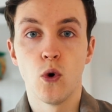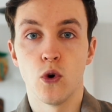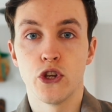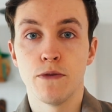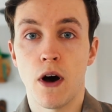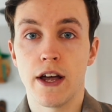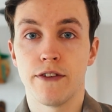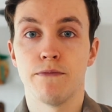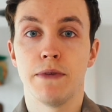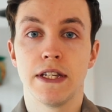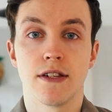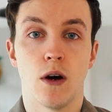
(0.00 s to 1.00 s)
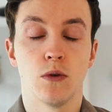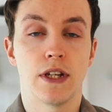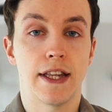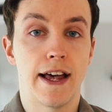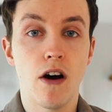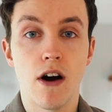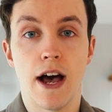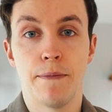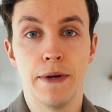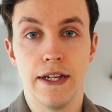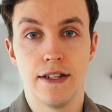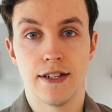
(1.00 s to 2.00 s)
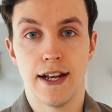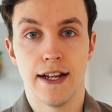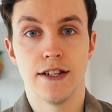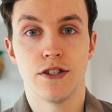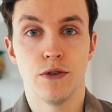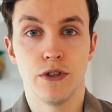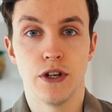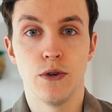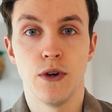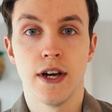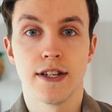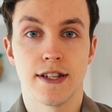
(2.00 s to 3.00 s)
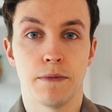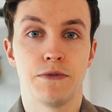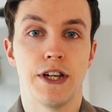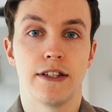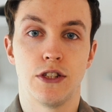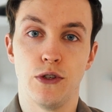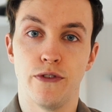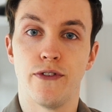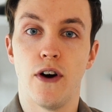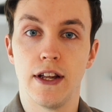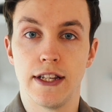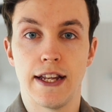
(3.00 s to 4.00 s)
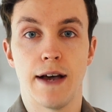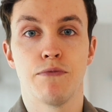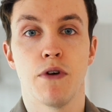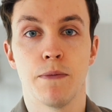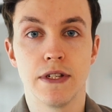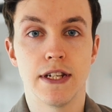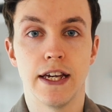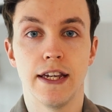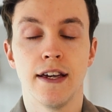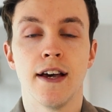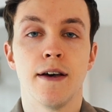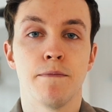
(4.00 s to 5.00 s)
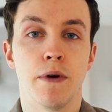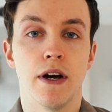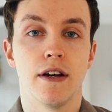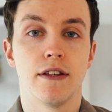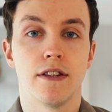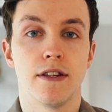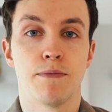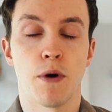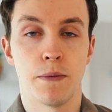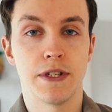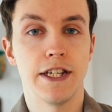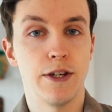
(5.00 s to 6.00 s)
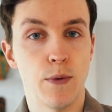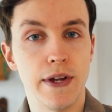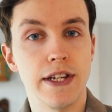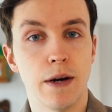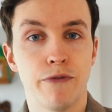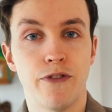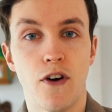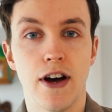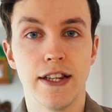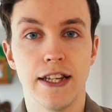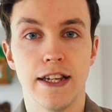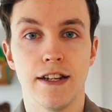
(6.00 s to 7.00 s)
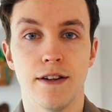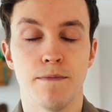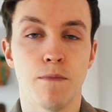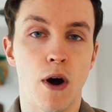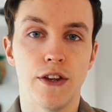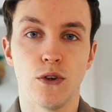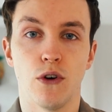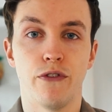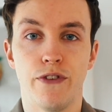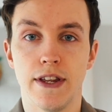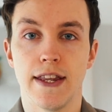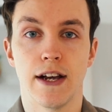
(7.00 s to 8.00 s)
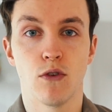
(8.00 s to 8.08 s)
Or you might even be told that they are happy to lend to you subject to you finding that property, but the property you end up finding might not fit their